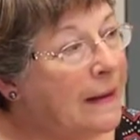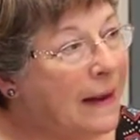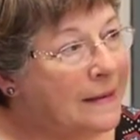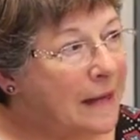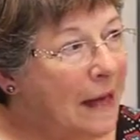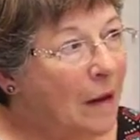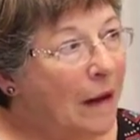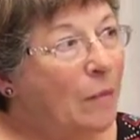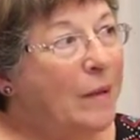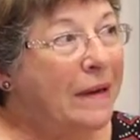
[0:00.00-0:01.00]
Yes,
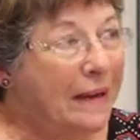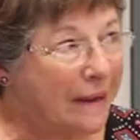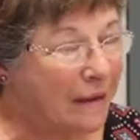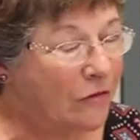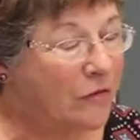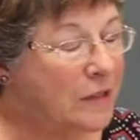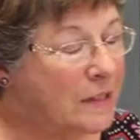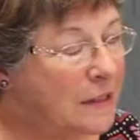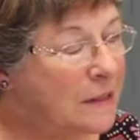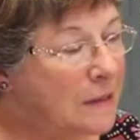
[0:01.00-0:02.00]
I believe that
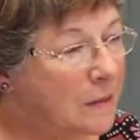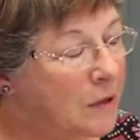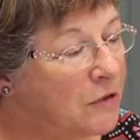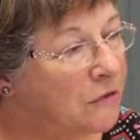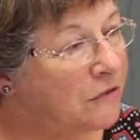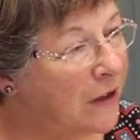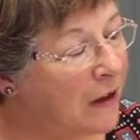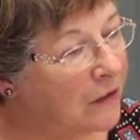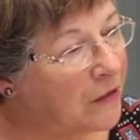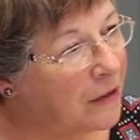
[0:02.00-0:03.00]
his mother and
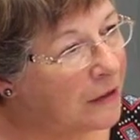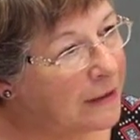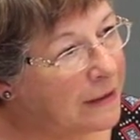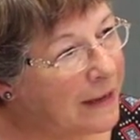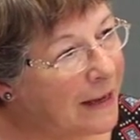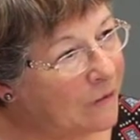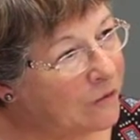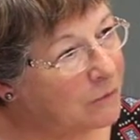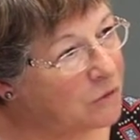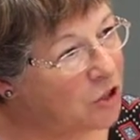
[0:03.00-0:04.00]
father came
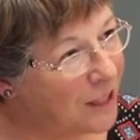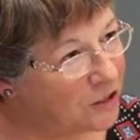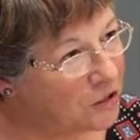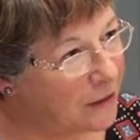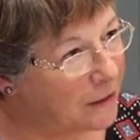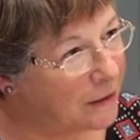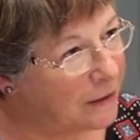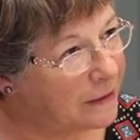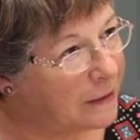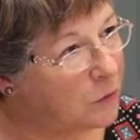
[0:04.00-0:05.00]
from Cheshire
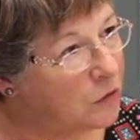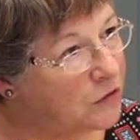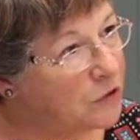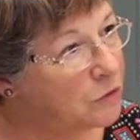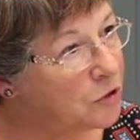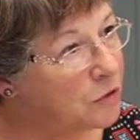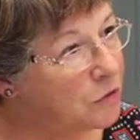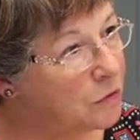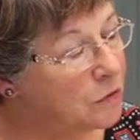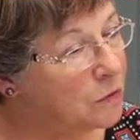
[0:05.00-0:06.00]
and they moved up
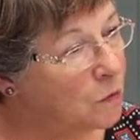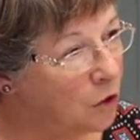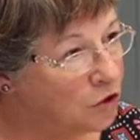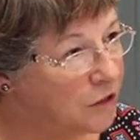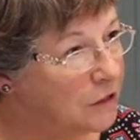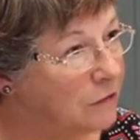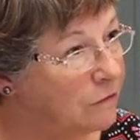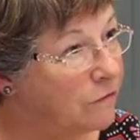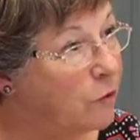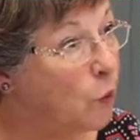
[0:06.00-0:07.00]
to Washington
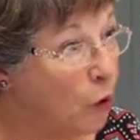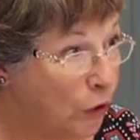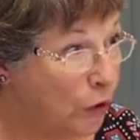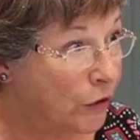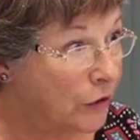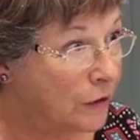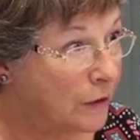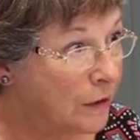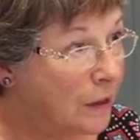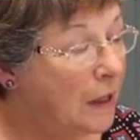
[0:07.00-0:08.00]
for work.
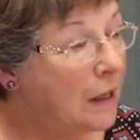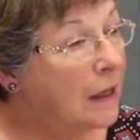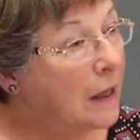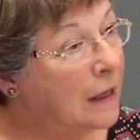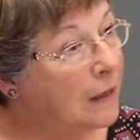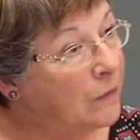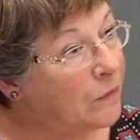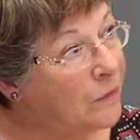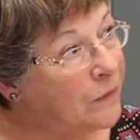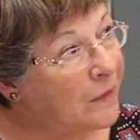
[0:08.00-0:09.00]

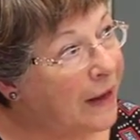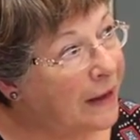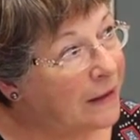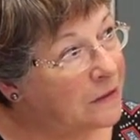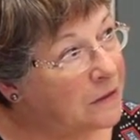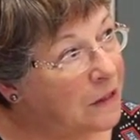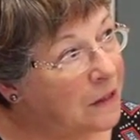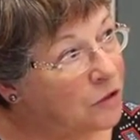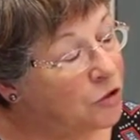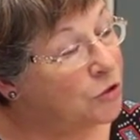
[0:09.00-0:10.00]
They had
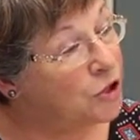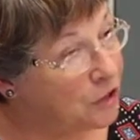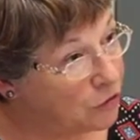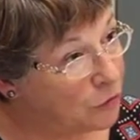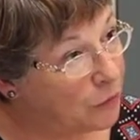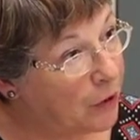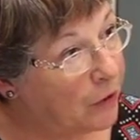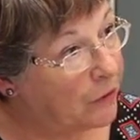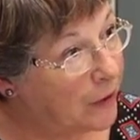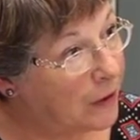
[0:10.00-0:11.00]
2 children
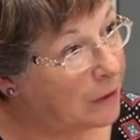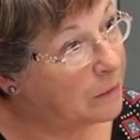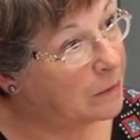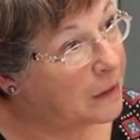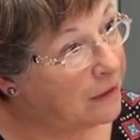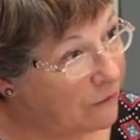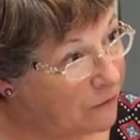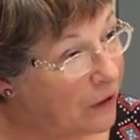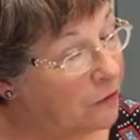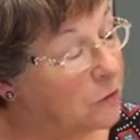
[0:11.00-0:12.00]
born there. My
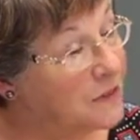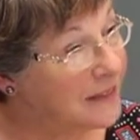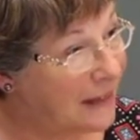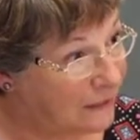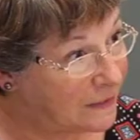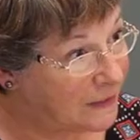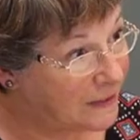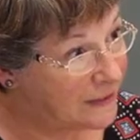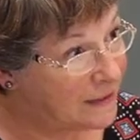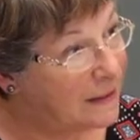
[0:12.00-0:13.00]
grandfather was the
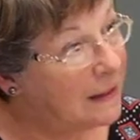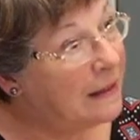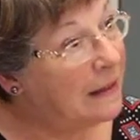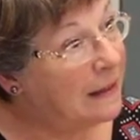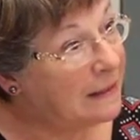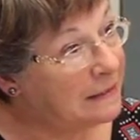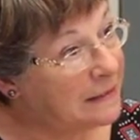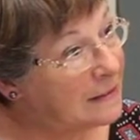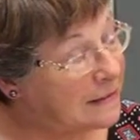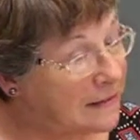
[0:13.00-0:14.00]
eldest, and
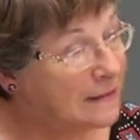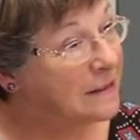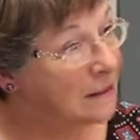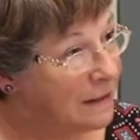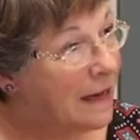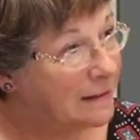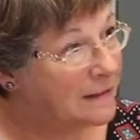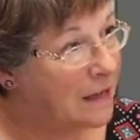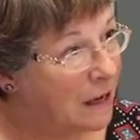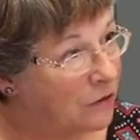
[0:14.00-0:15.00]
his sister
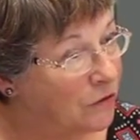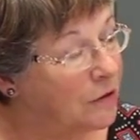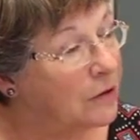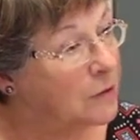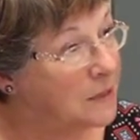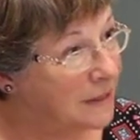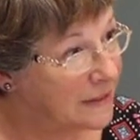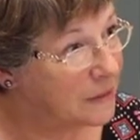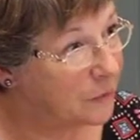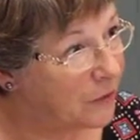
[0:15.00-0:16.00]
next down, who was
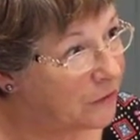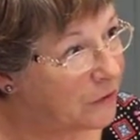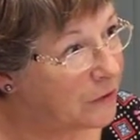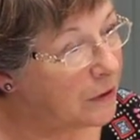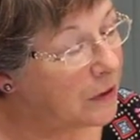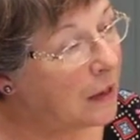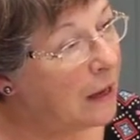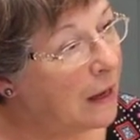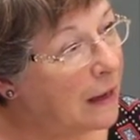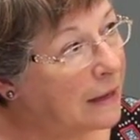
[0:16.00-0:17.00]
Elizabeth.
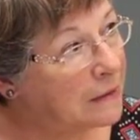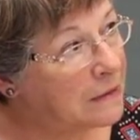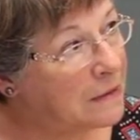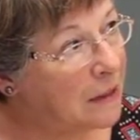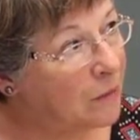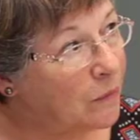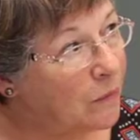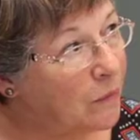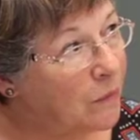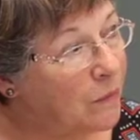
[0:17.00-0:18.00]
And
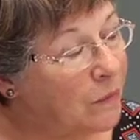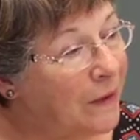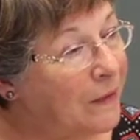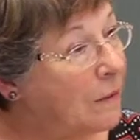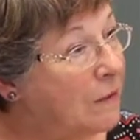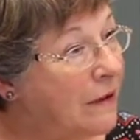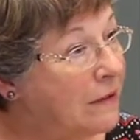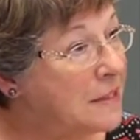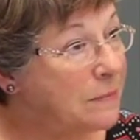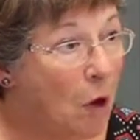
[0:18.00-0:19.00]
when they were
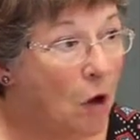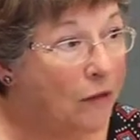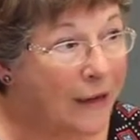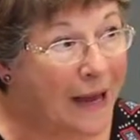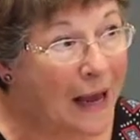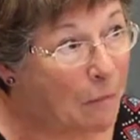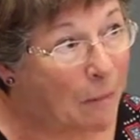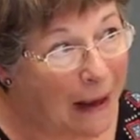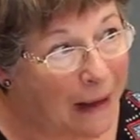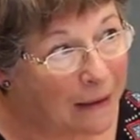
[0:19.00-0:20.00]
very small, they came
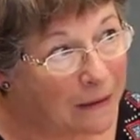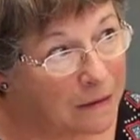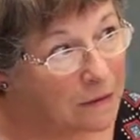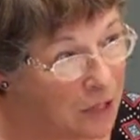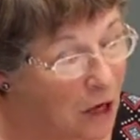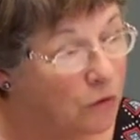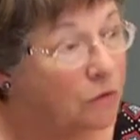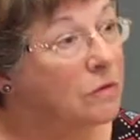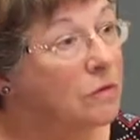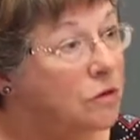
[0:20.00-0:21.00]
back
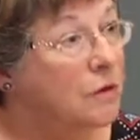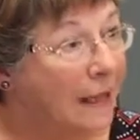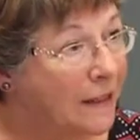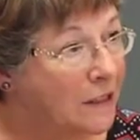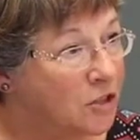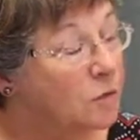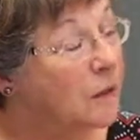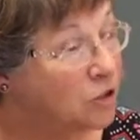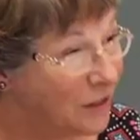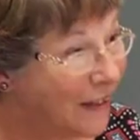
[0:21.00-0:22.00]
down to Lancashire,
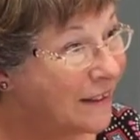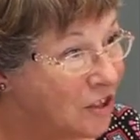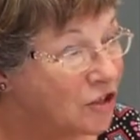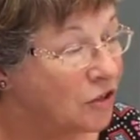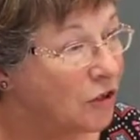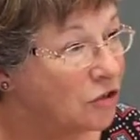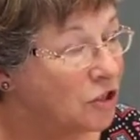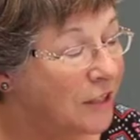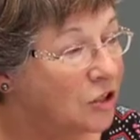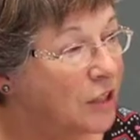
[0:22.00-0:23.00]
well, to Lancashire, not
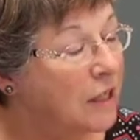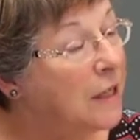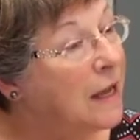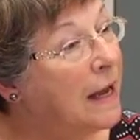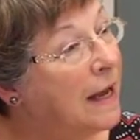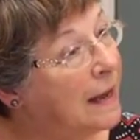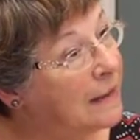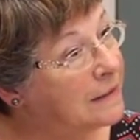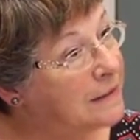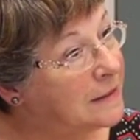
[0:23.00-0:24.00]
Cheshire,
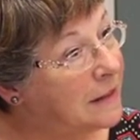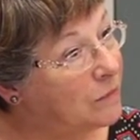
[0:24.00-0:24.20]
and